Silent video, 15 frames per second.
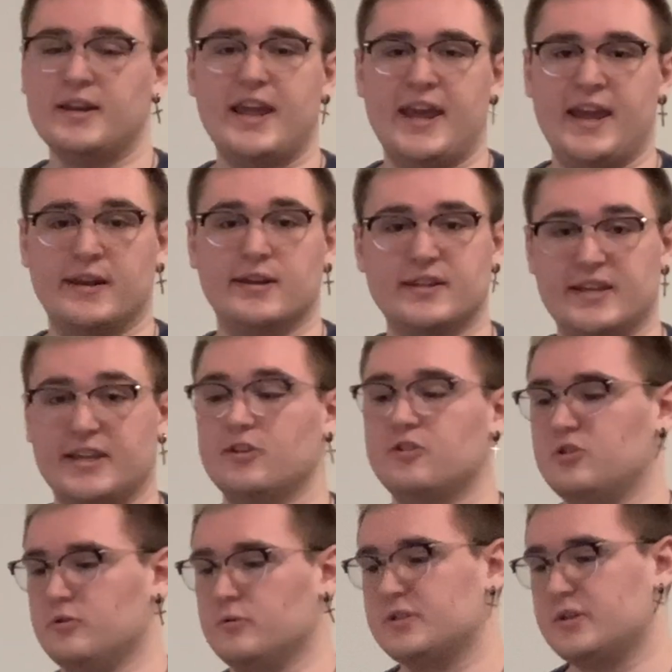and lead
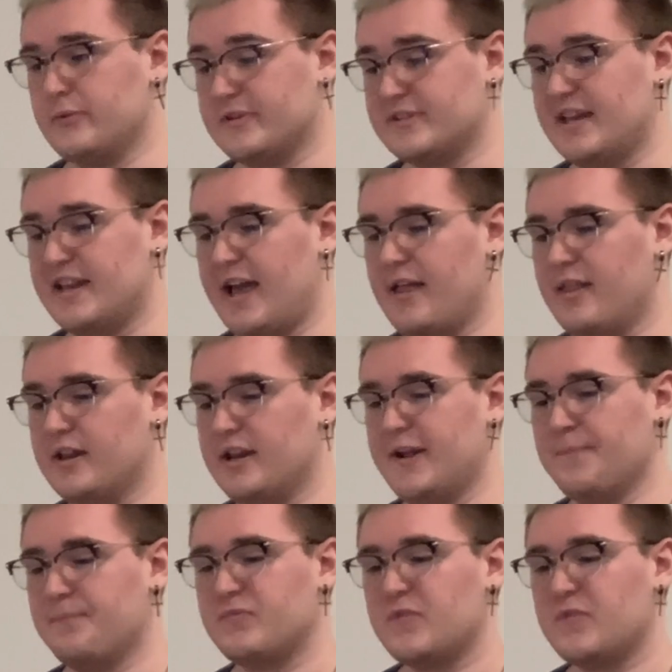to suicidality.